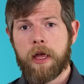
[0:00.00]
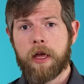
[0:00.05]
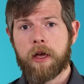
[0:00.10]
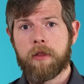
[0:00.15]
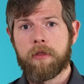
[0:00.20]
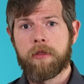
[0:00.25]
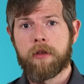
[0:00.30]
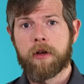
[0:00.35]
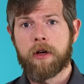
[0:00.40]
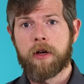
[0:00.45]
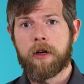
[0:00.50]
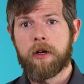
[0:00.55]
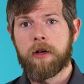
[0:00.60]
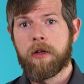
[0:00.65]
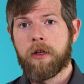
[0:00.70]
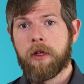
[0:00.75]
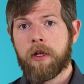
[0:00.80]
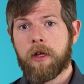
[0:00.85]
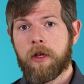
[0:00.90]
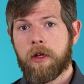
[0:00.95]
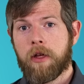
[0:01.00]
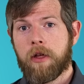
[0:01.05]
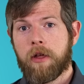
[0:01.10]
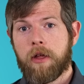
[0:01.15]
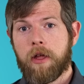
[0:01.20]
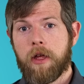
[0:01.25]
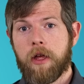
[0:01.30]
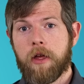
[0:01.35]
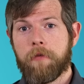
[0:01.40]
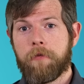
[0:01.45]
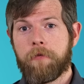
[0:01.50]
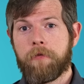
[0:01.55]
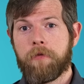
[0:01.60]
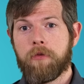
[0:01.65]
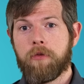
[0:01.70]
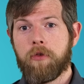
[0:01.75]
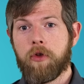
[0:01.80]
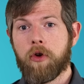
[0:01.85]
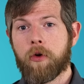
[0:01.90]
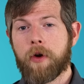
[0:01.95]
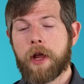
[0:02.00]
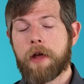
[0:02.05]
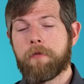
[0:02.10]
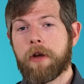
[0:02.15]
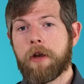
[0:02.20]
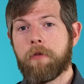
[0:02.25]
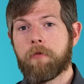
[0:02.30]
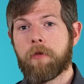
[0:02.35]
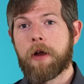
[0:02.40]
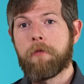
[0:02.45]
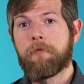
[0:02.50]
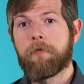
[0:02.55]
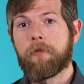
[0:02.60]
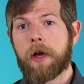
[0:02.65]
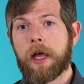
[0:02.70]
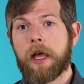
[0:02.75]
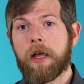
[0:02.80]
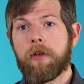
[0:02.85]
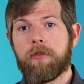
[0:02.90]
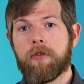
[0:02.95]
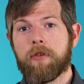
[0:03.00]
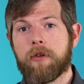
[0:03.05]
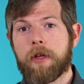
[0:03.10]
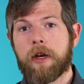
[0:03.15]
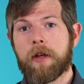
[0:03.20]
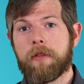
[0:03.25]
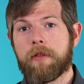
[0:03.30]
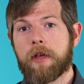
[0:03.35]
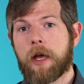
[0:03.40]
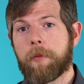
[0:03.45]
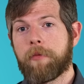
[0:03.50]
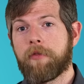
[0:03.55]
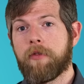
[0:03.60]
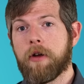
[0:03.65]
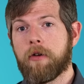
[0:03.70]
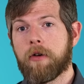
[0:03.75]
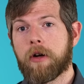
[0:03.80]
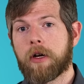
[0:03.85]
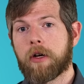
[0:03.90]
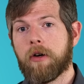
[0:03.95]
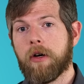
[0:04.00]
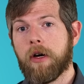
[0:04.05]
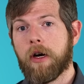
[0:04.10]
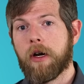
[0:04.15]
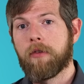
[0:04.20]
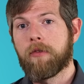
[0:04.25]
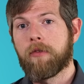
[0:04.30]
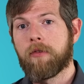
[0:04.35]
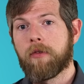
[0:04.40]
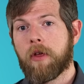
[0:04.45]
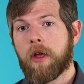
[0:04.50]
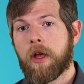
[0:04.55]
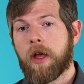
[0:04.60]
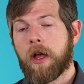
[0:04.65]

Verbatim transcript: and if you don't have any red flags, you'll get a top secret clearance.